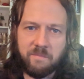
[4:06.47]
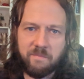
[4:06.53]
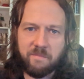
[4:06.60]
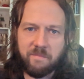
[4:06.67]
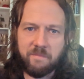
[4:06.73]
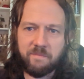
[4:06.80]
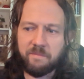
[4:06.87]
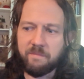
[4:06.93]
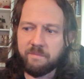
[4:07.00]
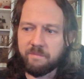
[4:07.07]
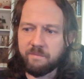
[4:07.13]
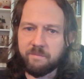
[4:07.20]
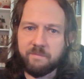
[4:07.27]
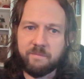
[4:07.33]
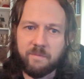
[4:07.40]

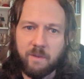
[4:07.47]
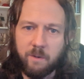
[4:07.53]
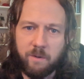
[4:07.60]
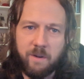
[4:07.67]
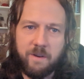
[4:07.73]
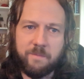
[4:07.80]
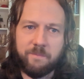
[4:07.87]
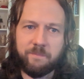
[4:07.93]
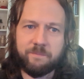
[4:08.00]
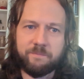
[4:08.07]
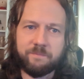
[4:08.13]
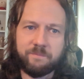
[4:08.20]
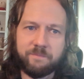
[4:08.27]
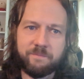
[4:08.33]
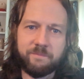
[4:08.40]

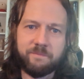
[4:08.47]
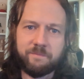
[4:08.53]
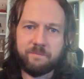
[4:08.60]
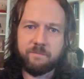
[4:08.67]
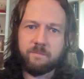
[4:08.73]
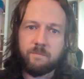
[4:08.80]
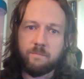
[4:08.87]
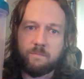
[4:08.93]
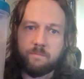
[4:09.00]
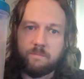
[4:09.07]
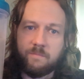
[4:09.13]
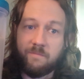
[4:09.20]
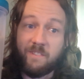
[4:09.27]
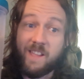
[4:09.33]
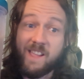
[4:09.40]
seasonal flavors. So
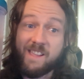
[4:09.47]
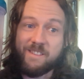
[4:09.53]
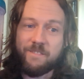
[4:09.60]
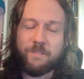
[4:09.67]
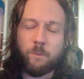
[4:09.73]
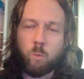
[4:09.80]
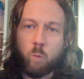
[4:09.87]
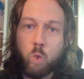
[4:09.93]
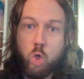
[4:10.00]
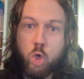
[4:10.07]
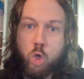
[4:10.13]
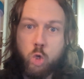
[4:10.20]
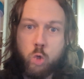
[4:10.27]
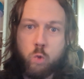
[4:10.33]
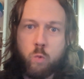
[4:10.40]
I will
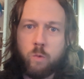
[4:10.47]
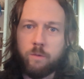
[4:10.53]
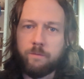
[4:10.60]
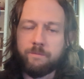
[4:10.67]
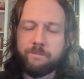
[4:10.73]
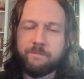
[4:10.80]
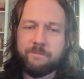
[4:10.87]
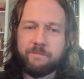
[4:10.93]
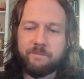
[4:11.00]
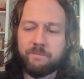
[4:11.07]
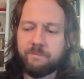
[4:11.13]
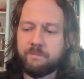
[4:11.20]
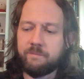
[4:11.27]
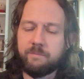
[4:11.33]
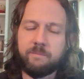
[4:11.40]
say
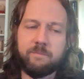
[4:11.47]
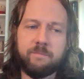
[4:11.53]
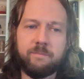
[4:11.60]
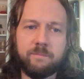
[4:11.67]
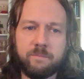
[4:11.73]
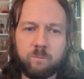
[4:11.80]
overall that